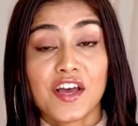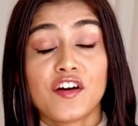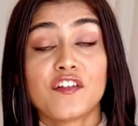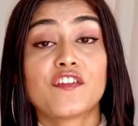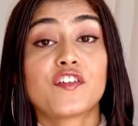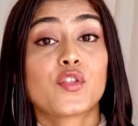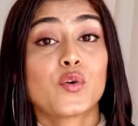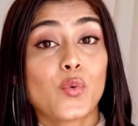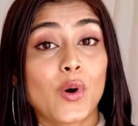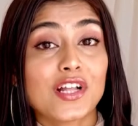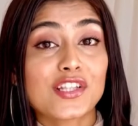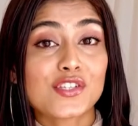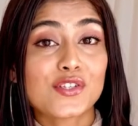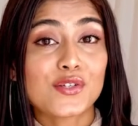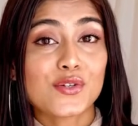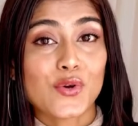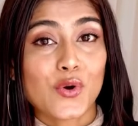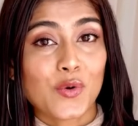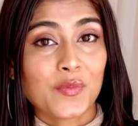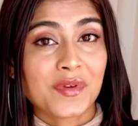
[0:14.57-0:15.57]
For the ones who
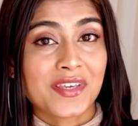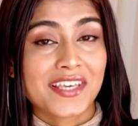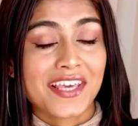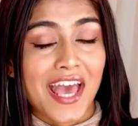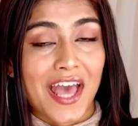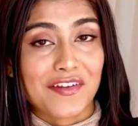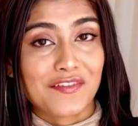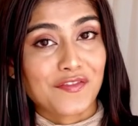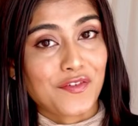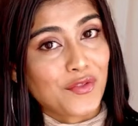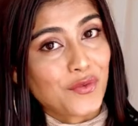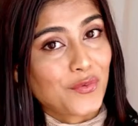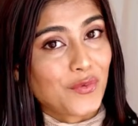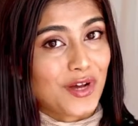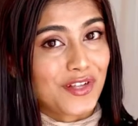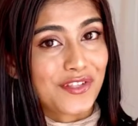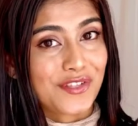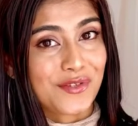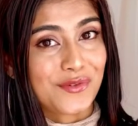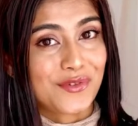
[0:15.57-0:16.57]
know me and for the
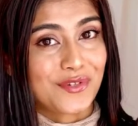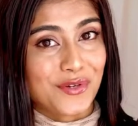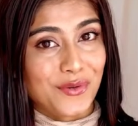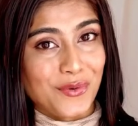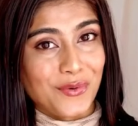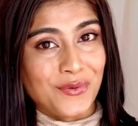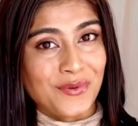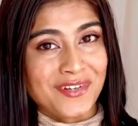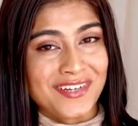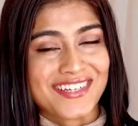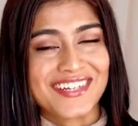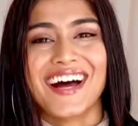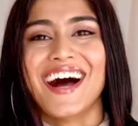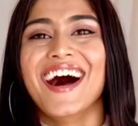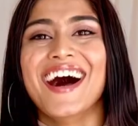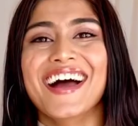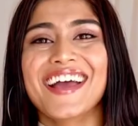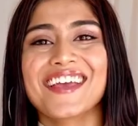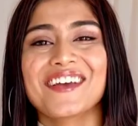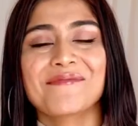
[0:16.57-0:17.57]
ones who don't,
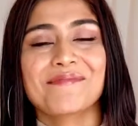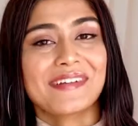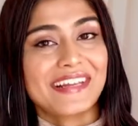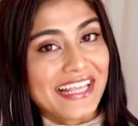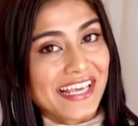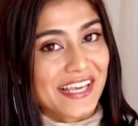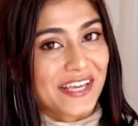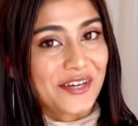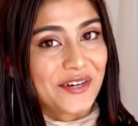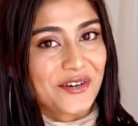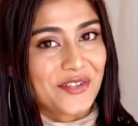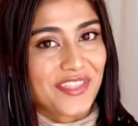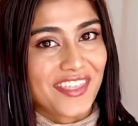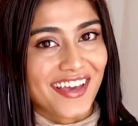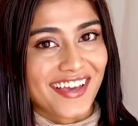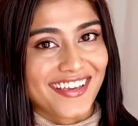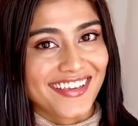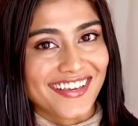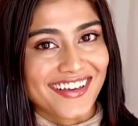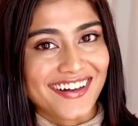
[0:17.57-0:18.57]
I am Lake
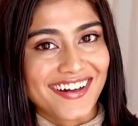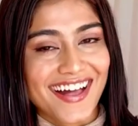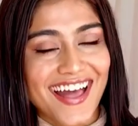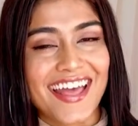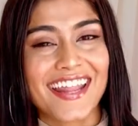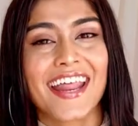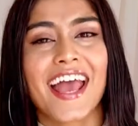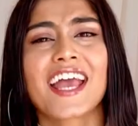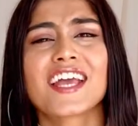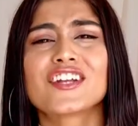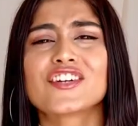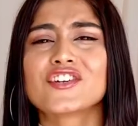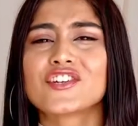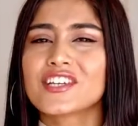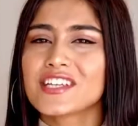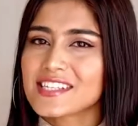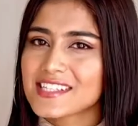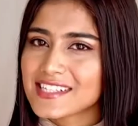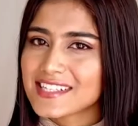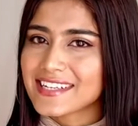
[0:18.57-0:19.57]
Uthaya and I
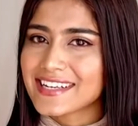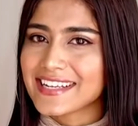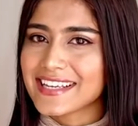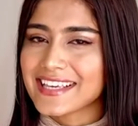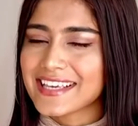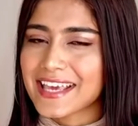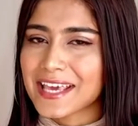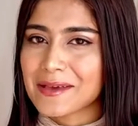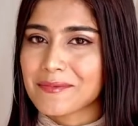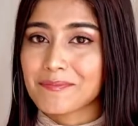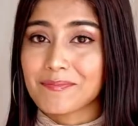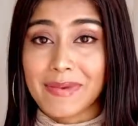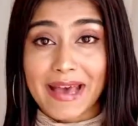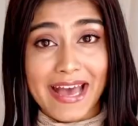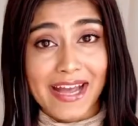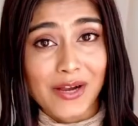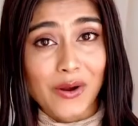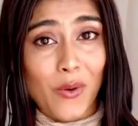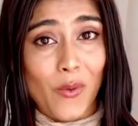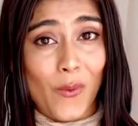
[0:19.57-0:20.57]
recently came
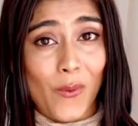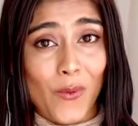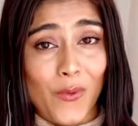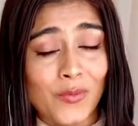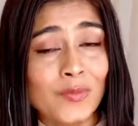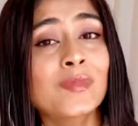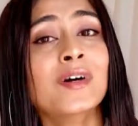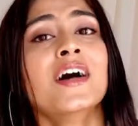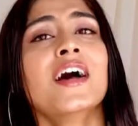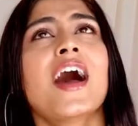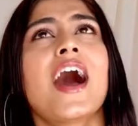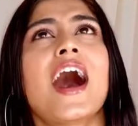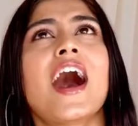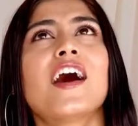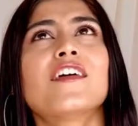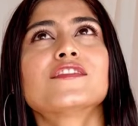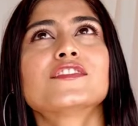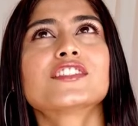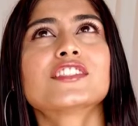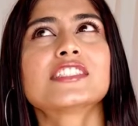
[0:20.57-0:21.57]
back home
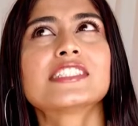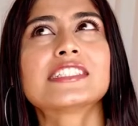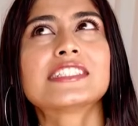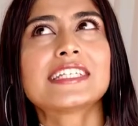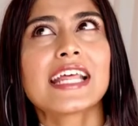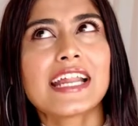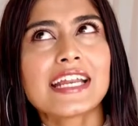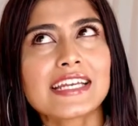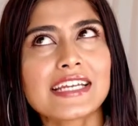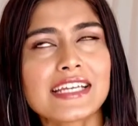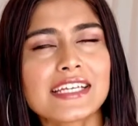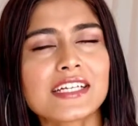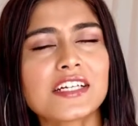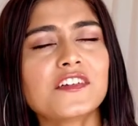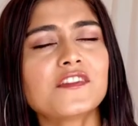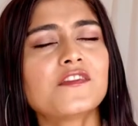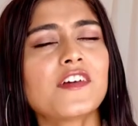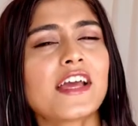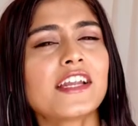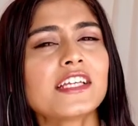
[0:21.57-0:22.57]
after attending a
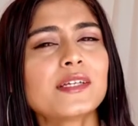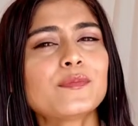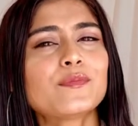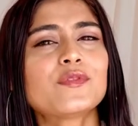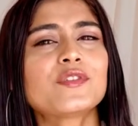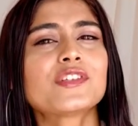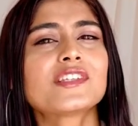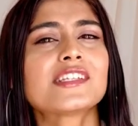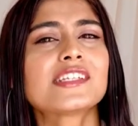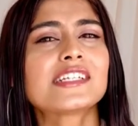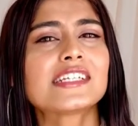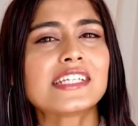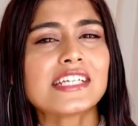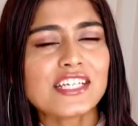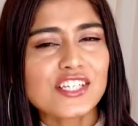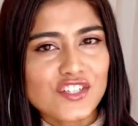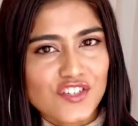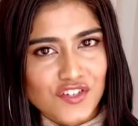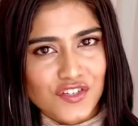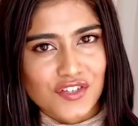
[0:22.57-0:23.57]
very
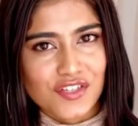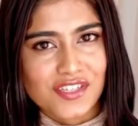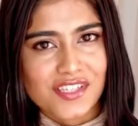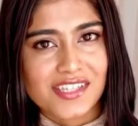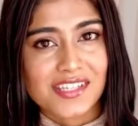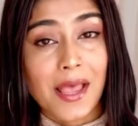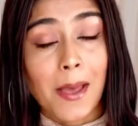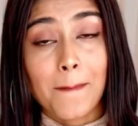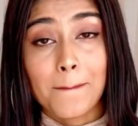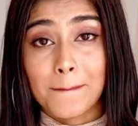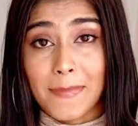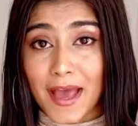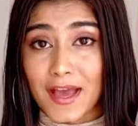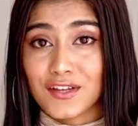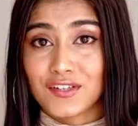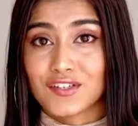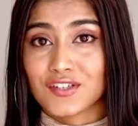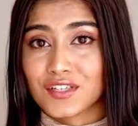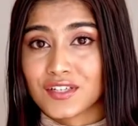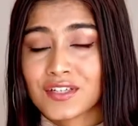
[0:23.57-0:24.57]
prestigious
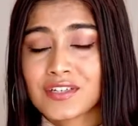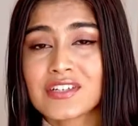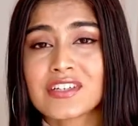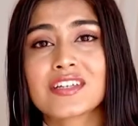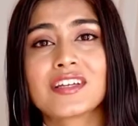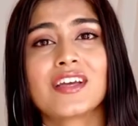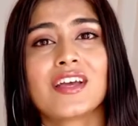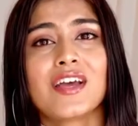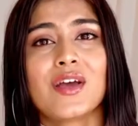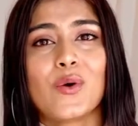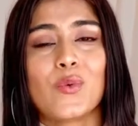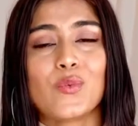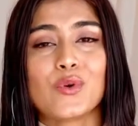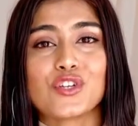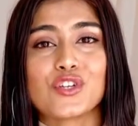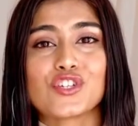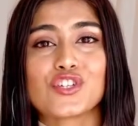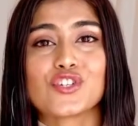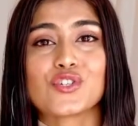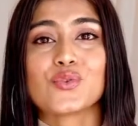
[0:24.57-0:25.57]
pageant
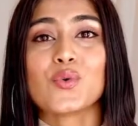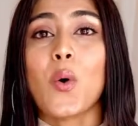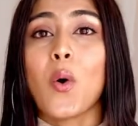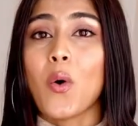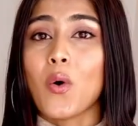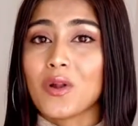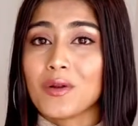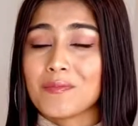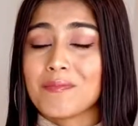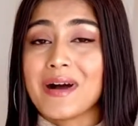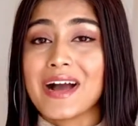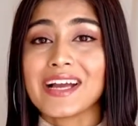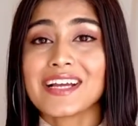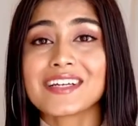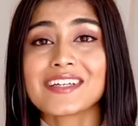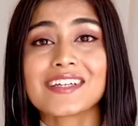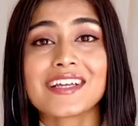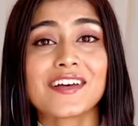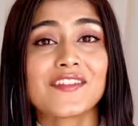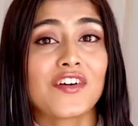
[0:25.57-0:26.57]
which you all
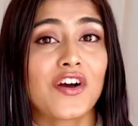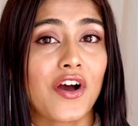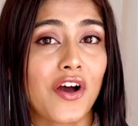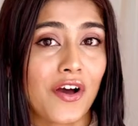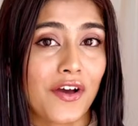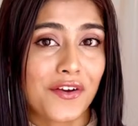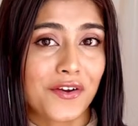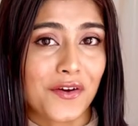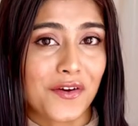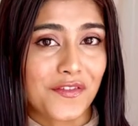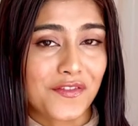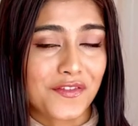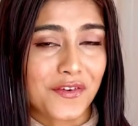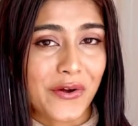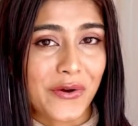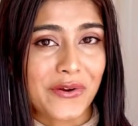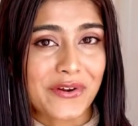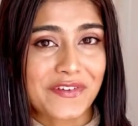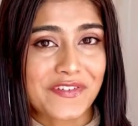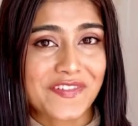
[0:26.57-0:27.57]
might have heard of
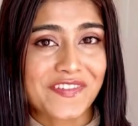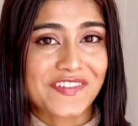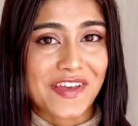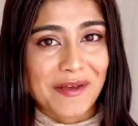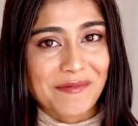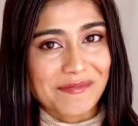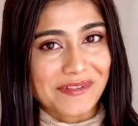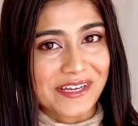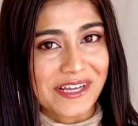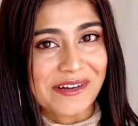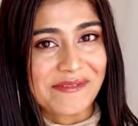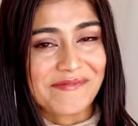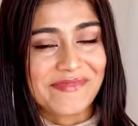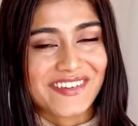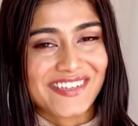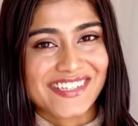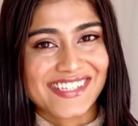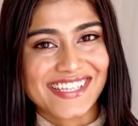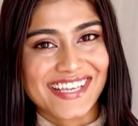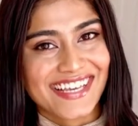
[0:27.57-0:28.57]
called Femina
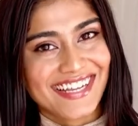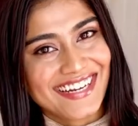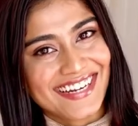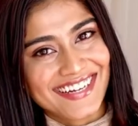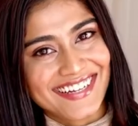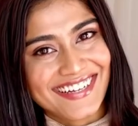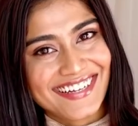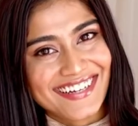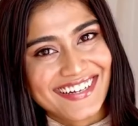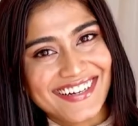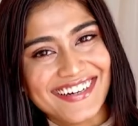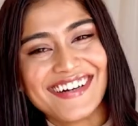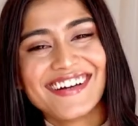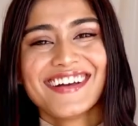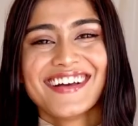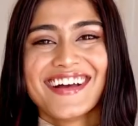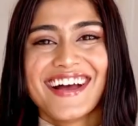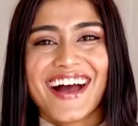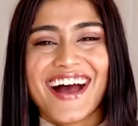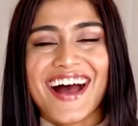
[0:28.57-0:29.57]
Miss India.
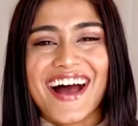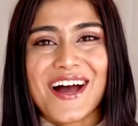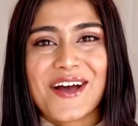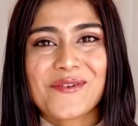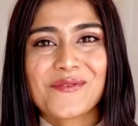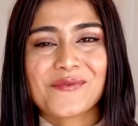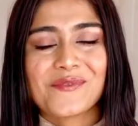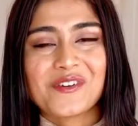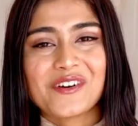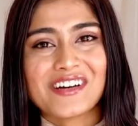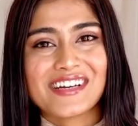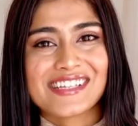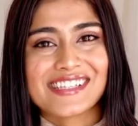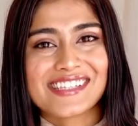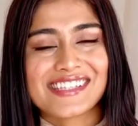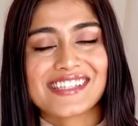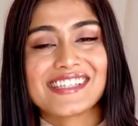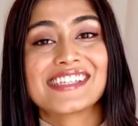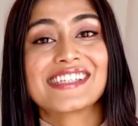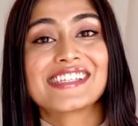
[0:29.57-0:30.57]
I was
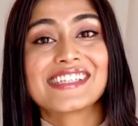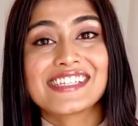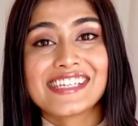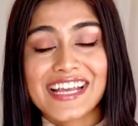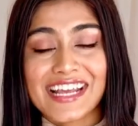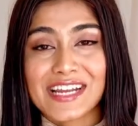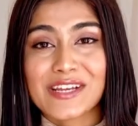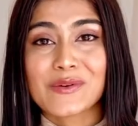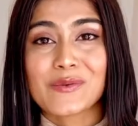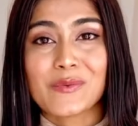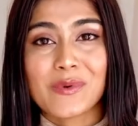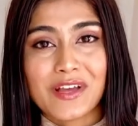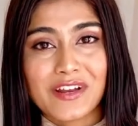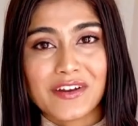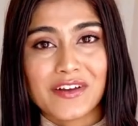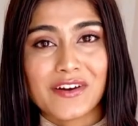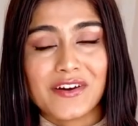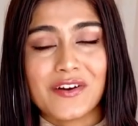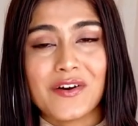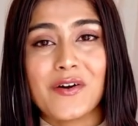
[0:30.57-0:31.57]
the state
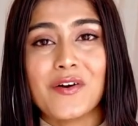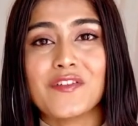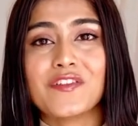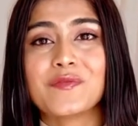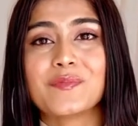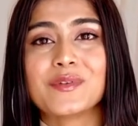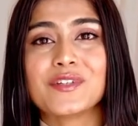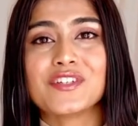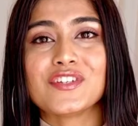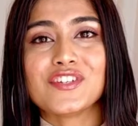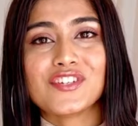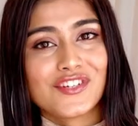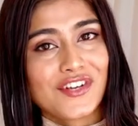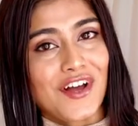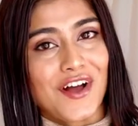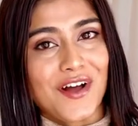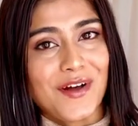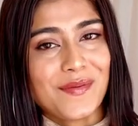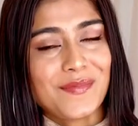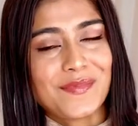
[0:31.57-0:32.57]
winner of
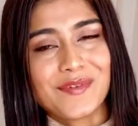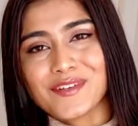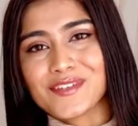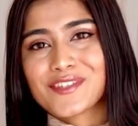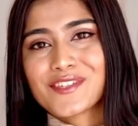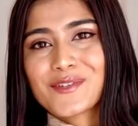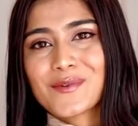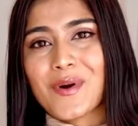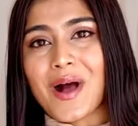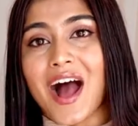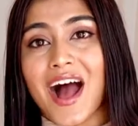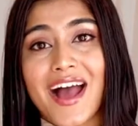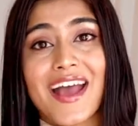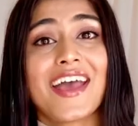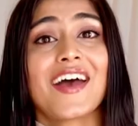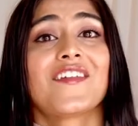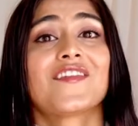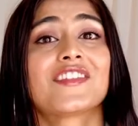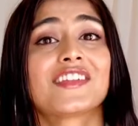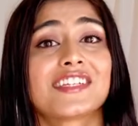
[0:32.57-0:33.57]
Punjab, so I
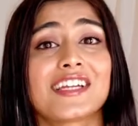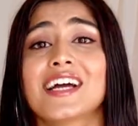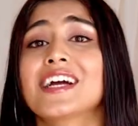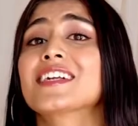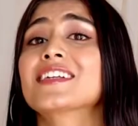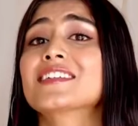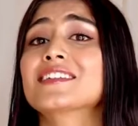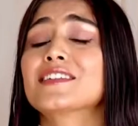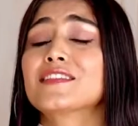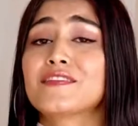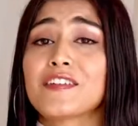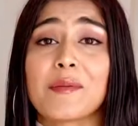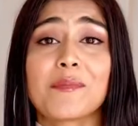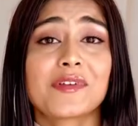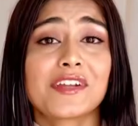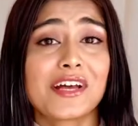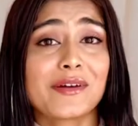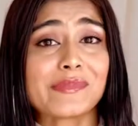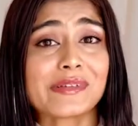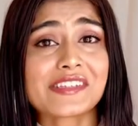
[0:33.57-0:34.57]
have the title
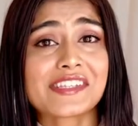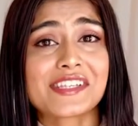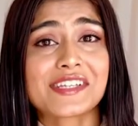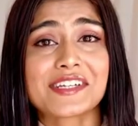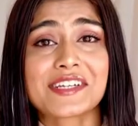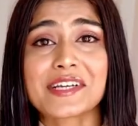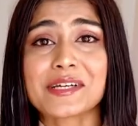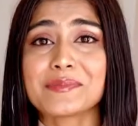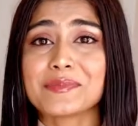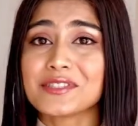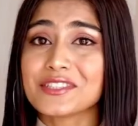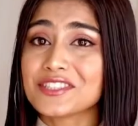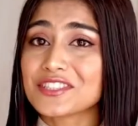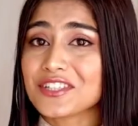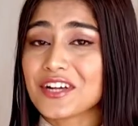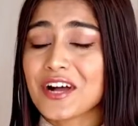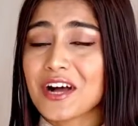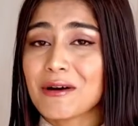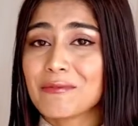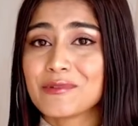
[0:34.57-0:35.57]
Femina Miss India
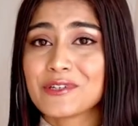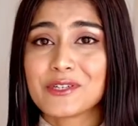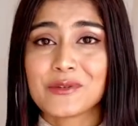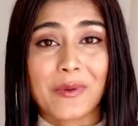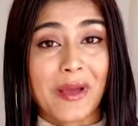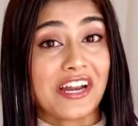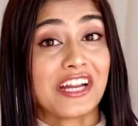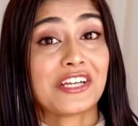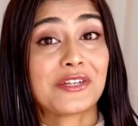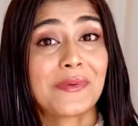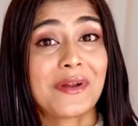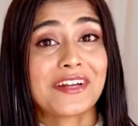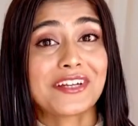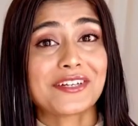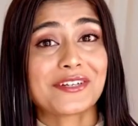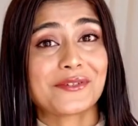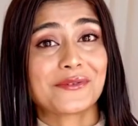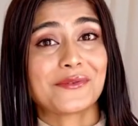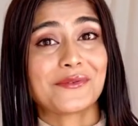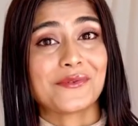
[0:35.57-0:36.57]
Punjab
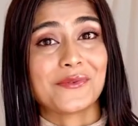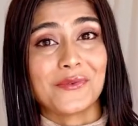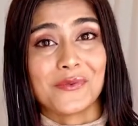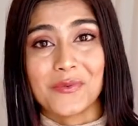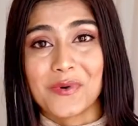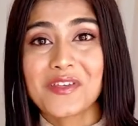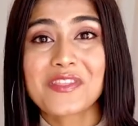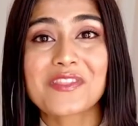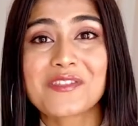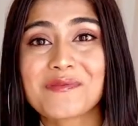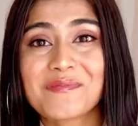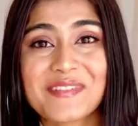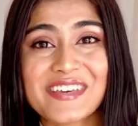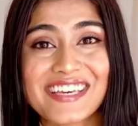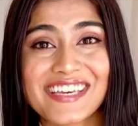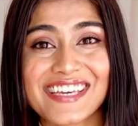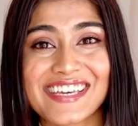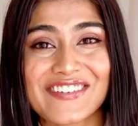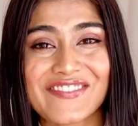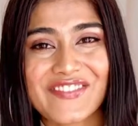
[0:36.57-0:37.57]
2022 with
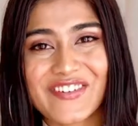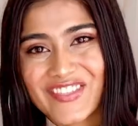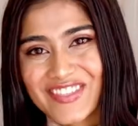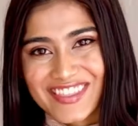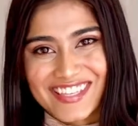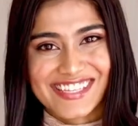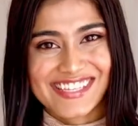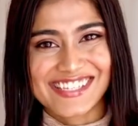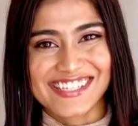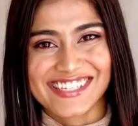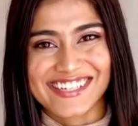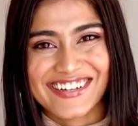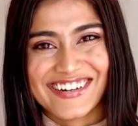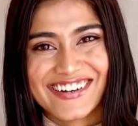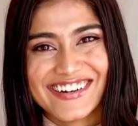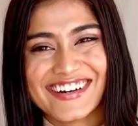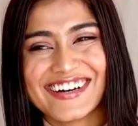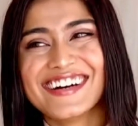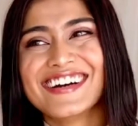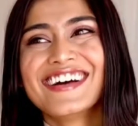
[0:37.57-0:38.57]
me for this
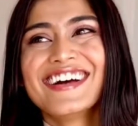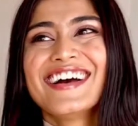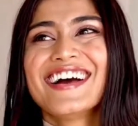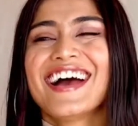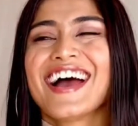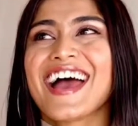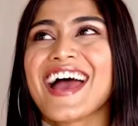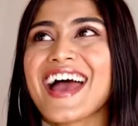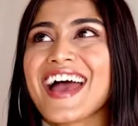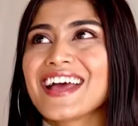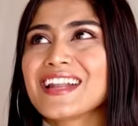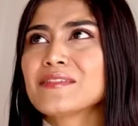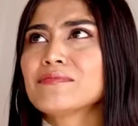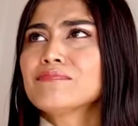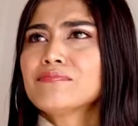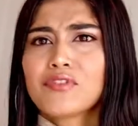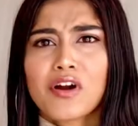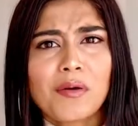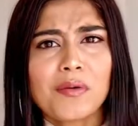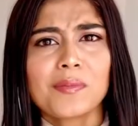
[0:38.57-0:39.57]
year and
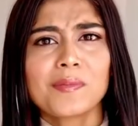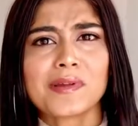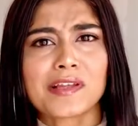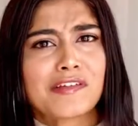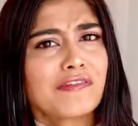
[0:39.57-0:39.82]
probably